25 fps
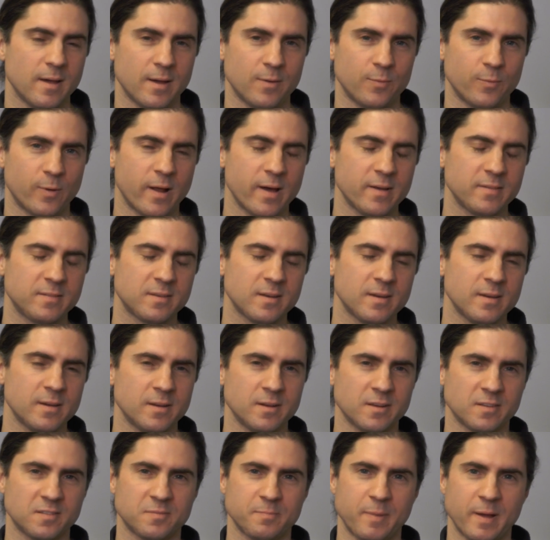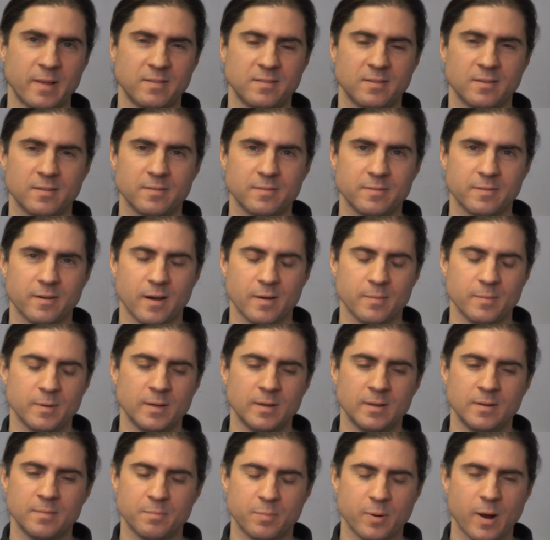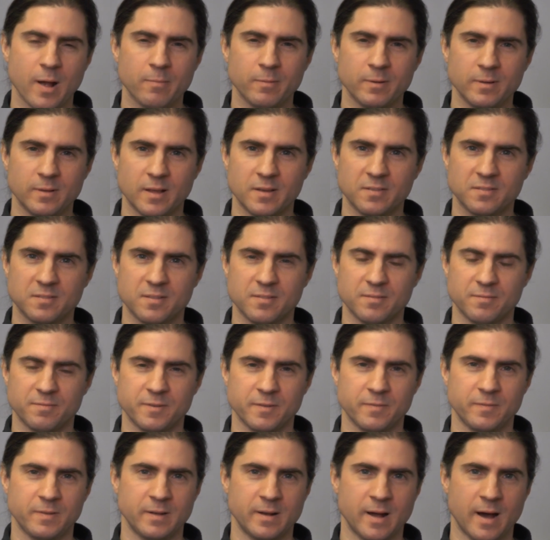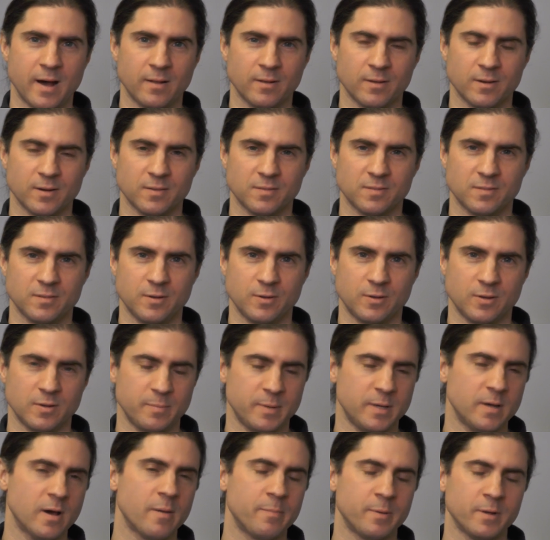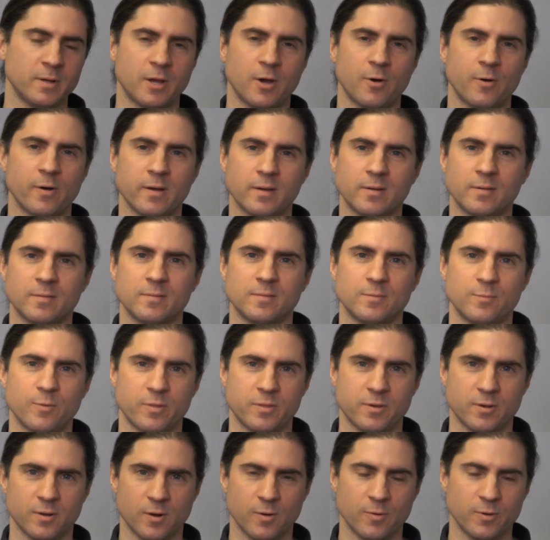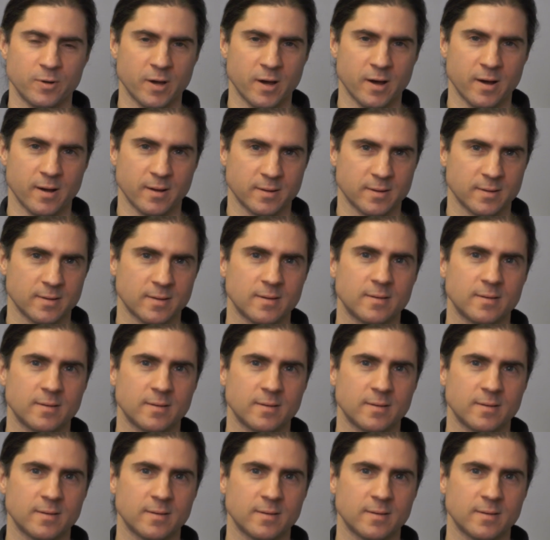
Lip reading: And when I say inexpensive, I mean probably less than $50. You can be up and going with your own dog.